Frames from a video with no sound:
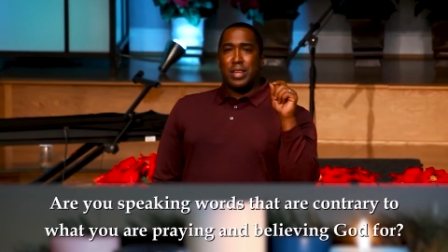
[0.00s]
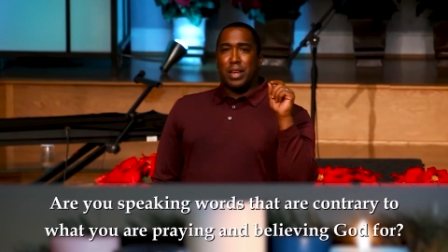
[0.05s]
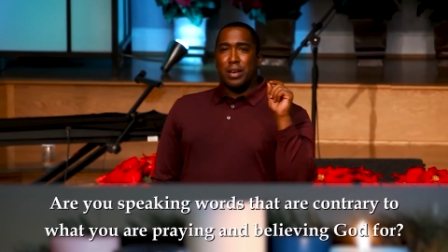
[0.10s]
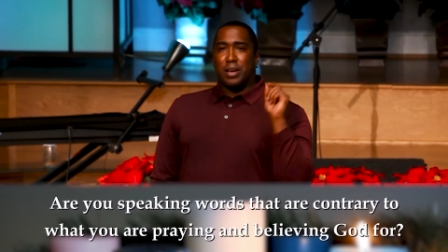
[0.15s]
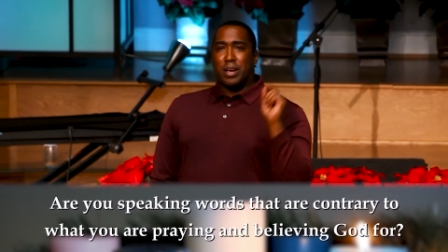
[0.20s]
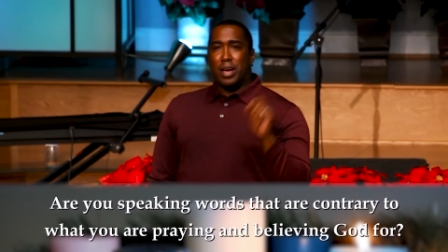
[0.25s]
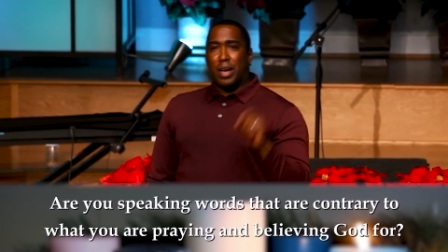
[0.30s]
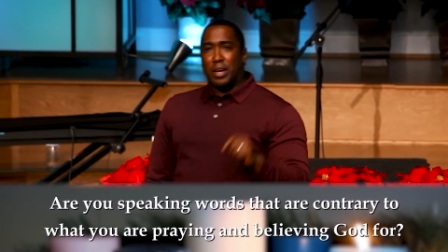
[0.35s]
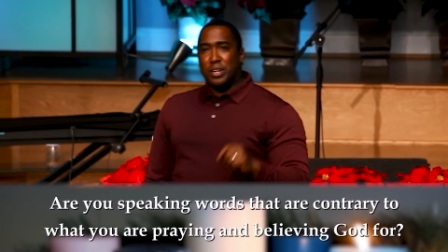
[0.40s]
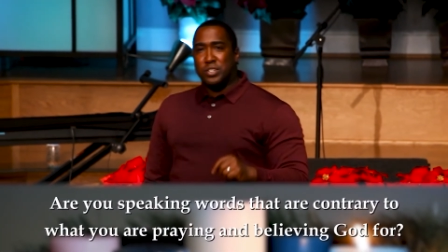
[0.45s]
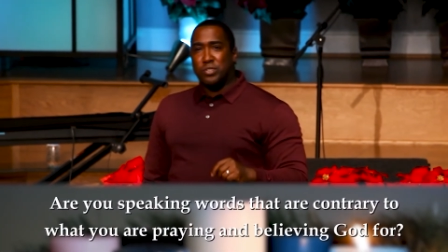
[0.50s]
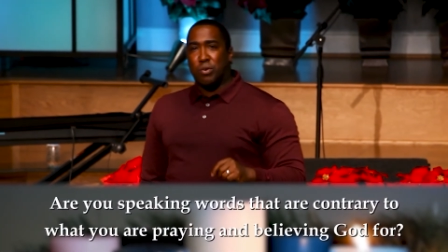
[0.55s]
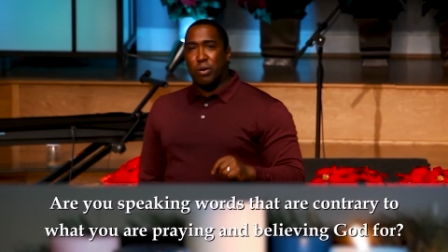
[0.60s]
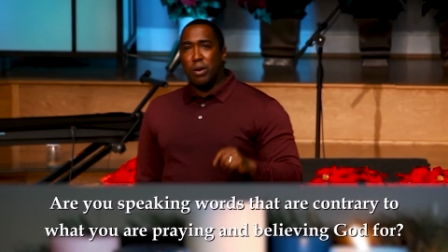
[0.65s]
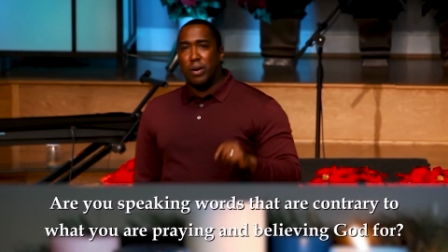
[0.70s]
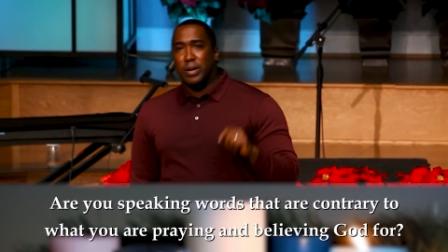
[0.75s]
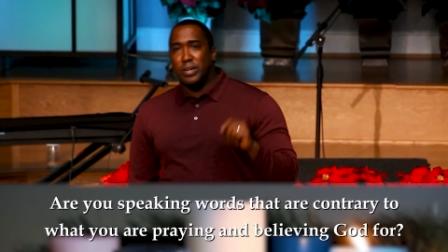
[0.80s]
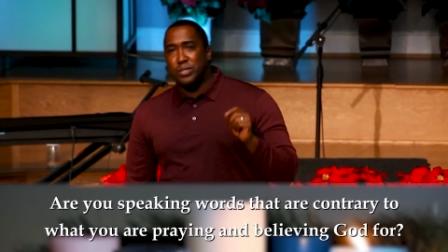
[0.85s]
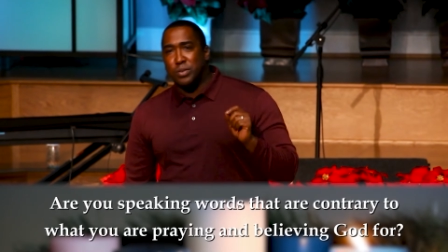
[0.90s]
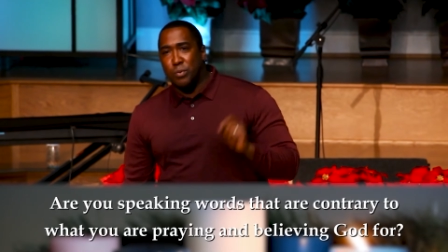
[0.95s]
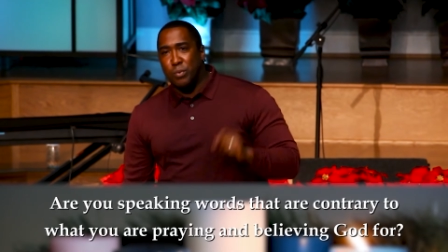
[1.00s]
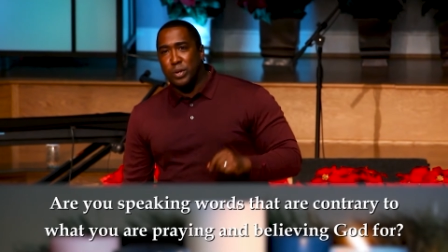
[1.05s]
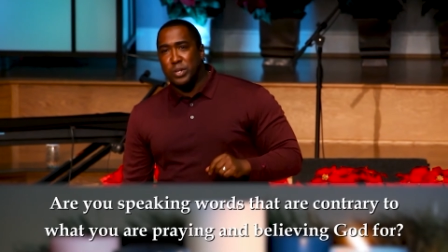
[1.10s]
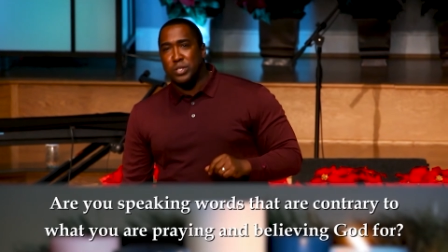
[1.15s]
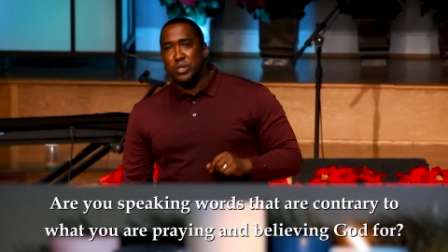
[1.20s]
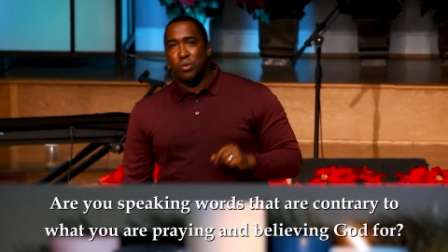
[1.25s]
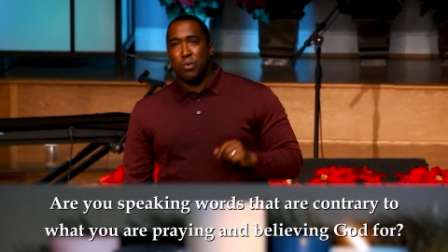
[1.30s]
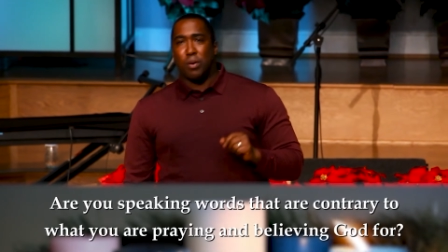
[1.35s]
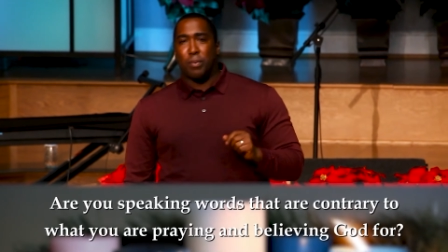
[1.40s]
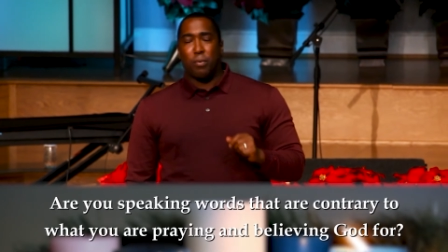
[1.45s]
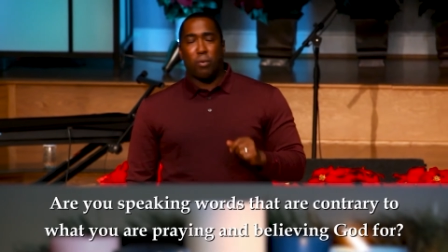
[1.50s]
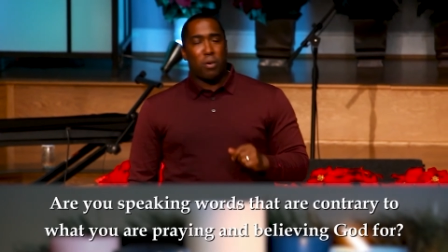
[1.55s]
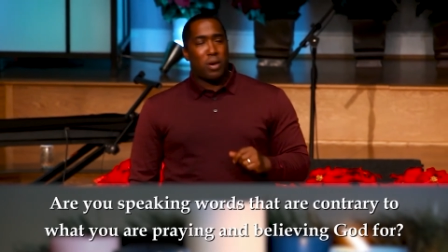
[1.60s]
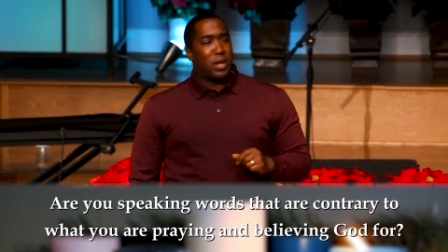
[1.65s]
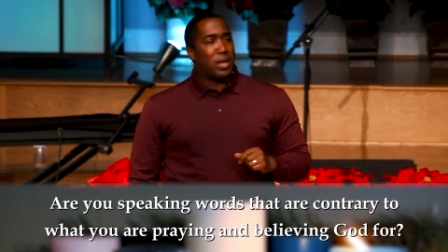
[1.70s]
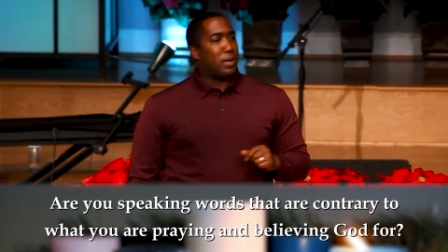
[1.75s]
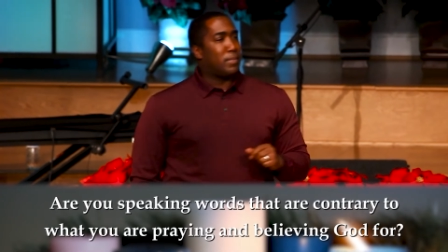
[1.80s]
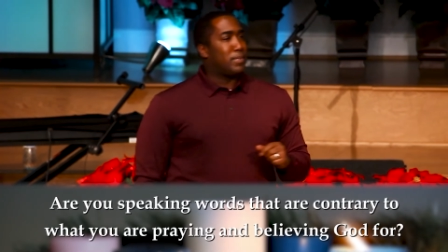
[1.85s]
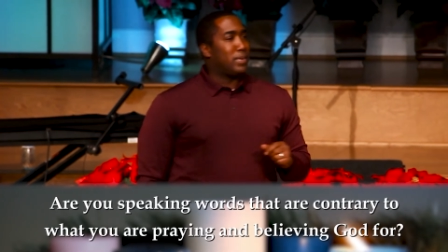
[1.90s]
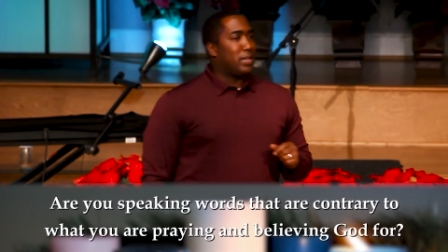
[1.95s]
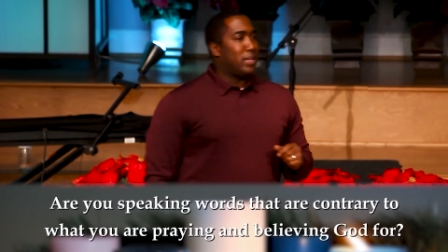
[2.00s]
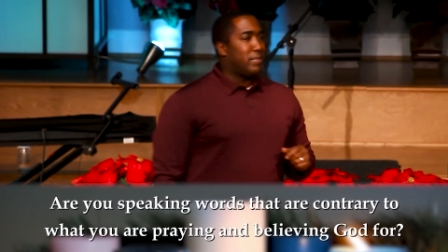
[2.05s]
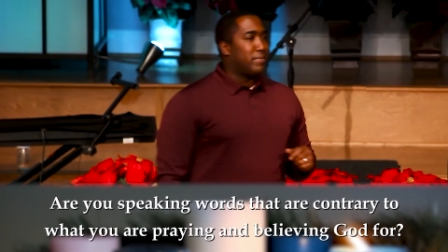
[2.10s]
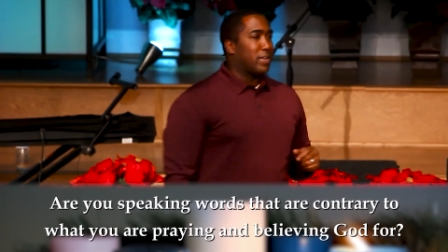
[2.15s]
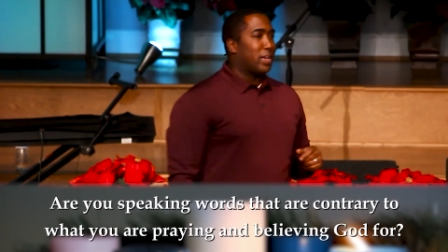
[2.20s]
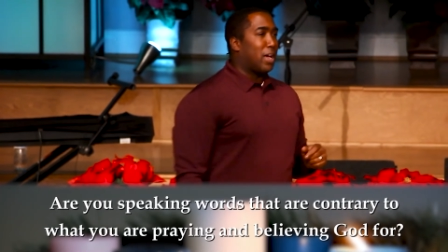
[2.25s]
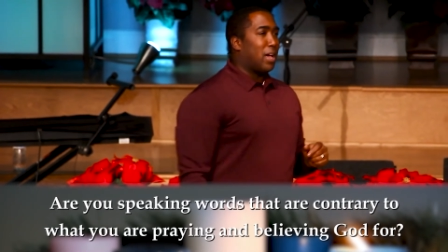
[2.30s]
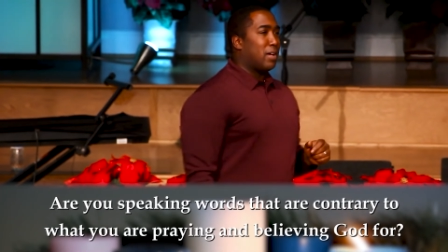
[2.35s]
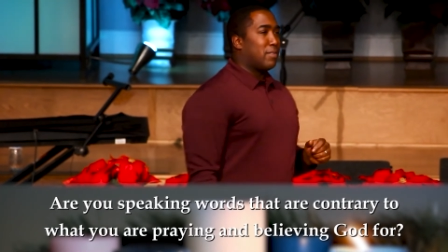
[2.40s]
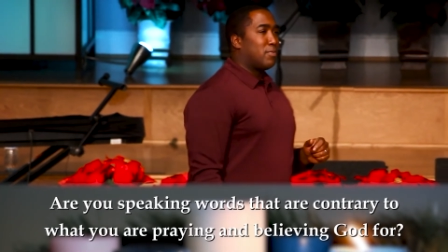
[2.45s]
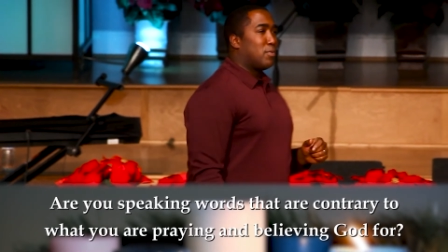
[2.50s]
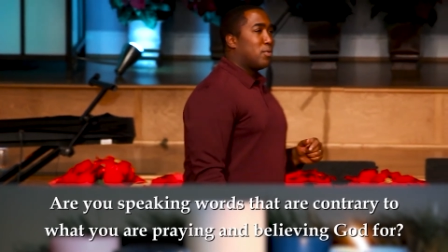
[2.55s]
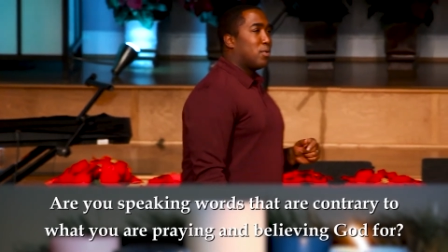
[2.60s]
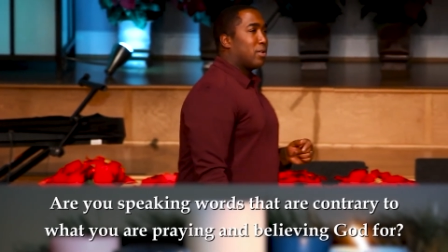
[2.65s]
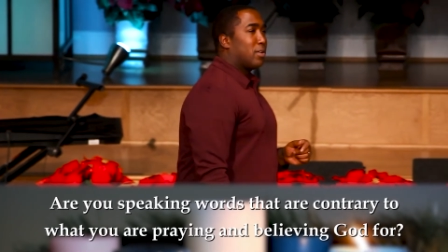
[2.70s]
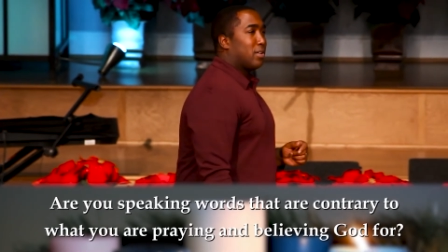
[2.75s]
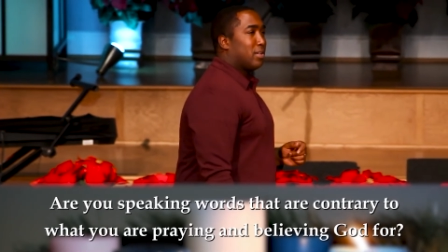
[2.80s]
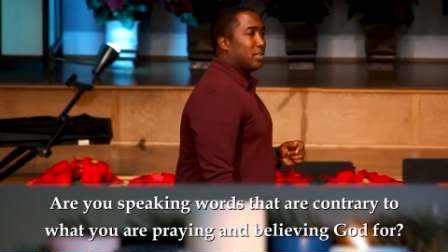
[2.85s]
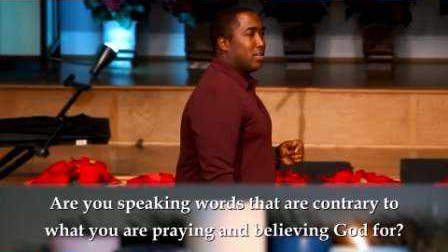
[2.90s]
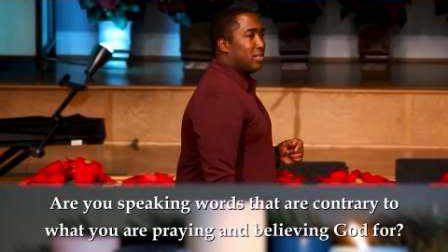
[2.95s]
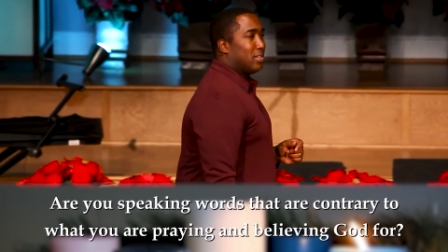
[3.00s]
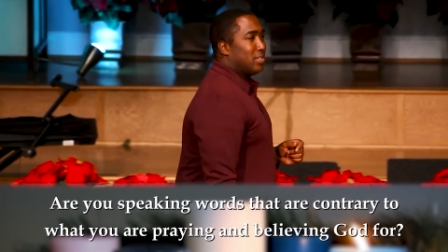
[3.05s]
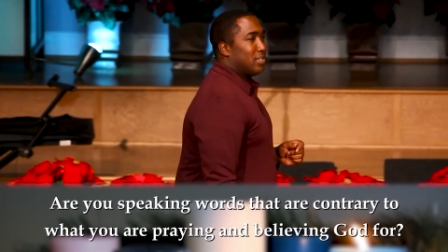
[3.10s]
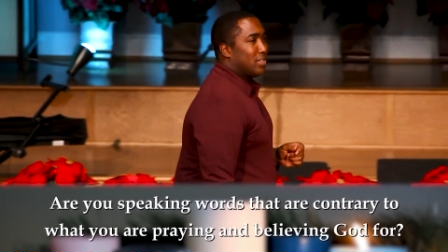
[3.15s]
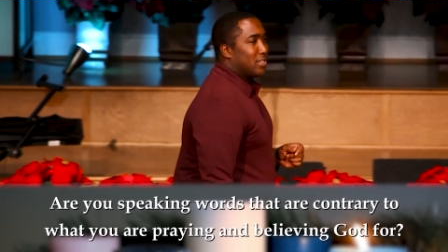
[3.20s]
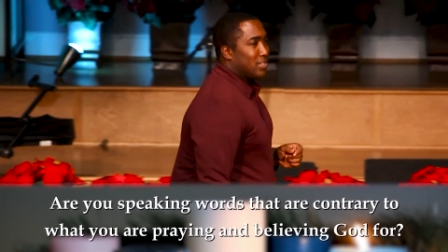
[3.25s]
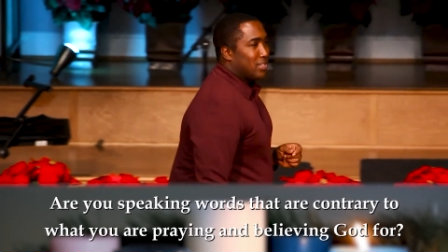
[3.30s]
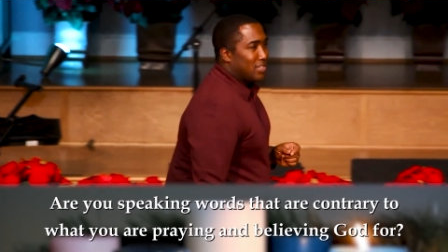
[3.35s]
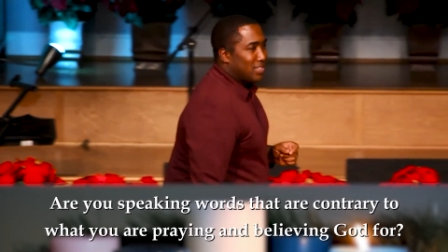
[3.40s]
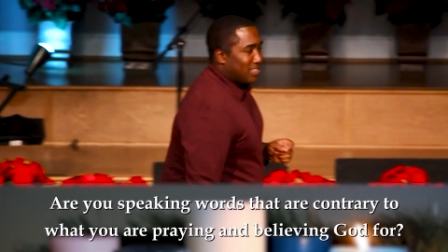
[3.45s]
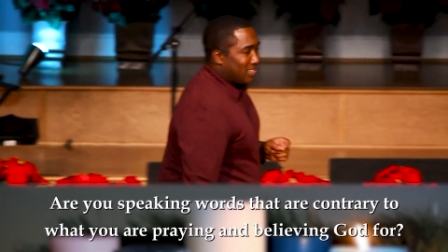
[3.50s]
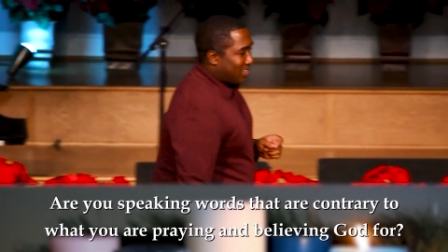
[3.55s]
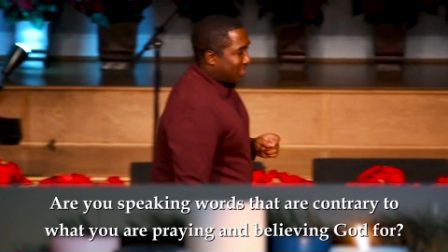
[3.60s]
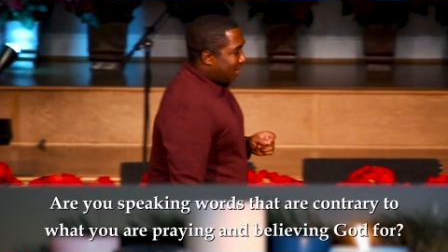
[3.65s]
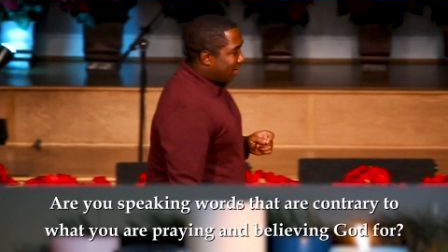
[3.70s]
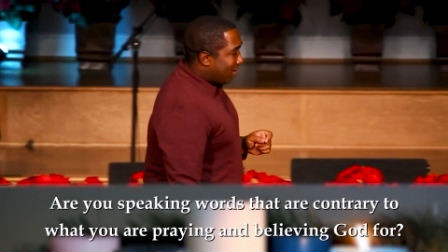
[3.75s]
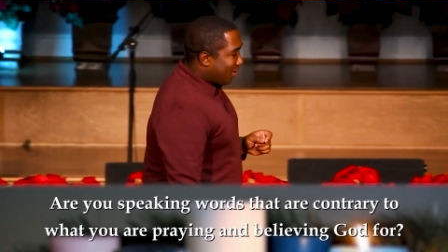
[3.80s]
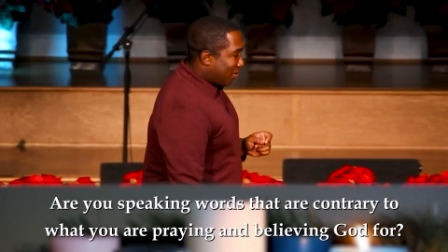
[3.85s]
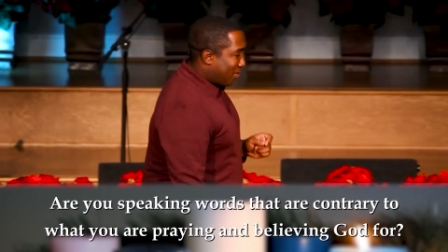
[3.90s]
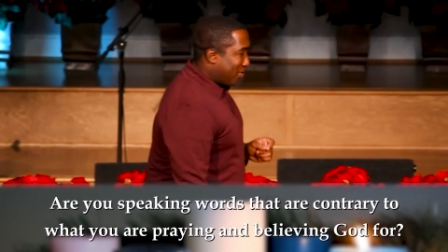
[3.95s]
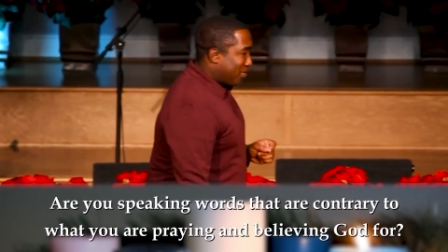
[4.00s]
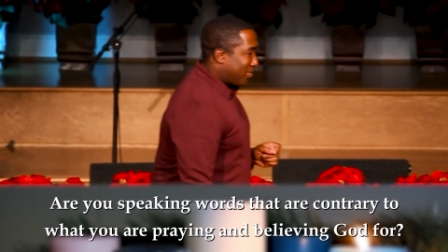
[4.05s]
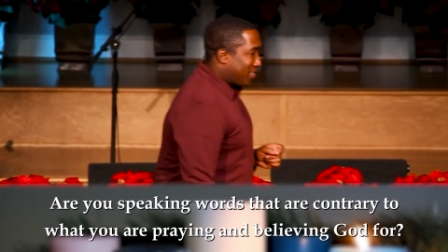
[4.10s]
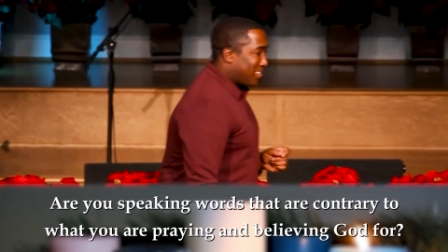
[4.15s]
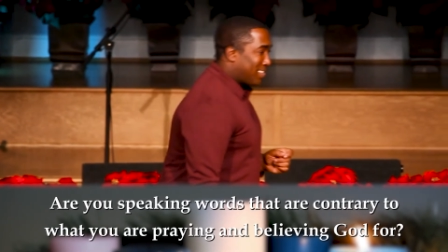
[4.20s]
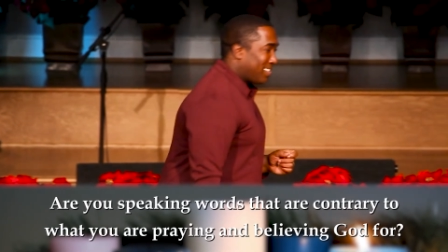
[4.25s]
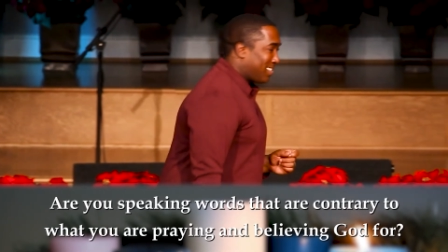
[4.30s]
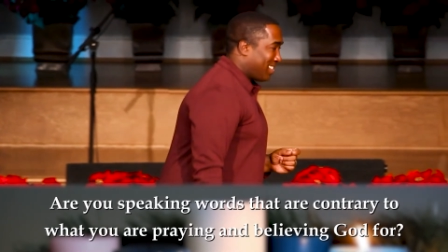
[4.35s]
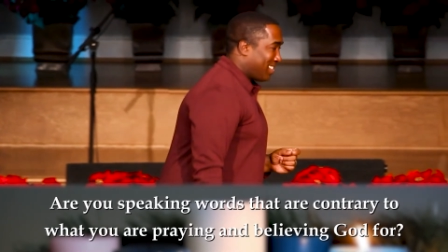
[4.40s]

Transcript: that are contrary to what you are praying and believing God for? Uh oh.